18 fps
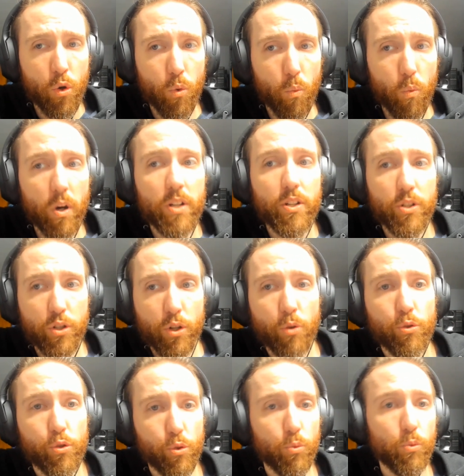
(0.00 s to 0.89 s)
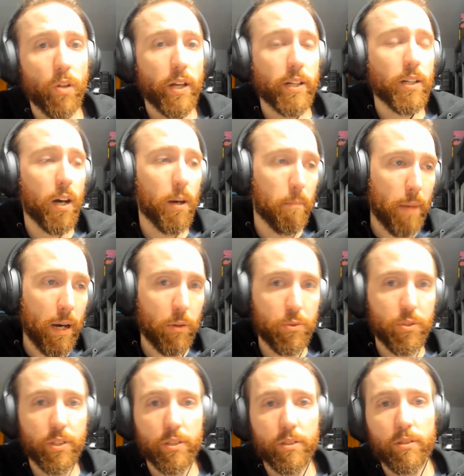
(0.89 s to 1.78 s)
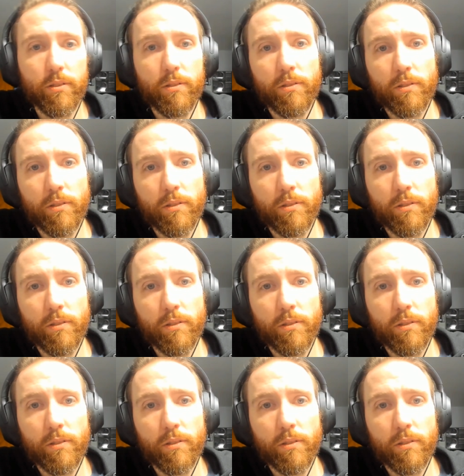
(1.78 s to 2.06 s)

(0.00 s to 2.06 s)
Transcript: what don't you like about it?